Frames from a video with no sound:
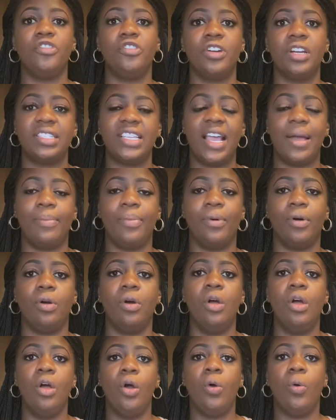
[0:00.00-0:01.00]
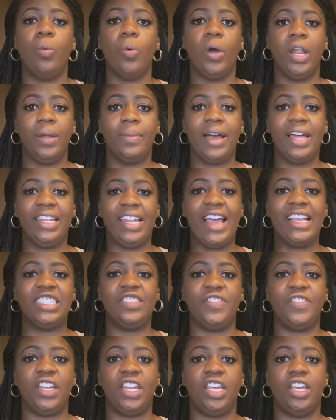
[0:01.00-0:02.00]
For example, one of my
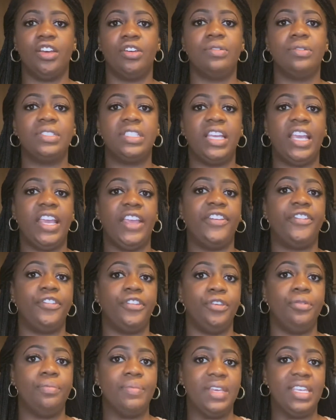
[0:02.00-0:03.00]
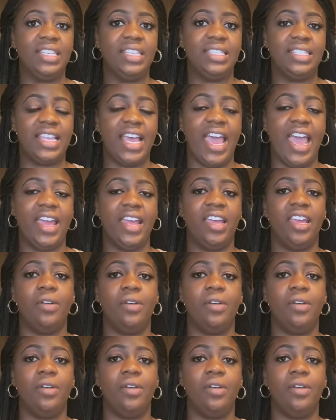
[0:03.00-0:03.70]
last videos, if you missed that,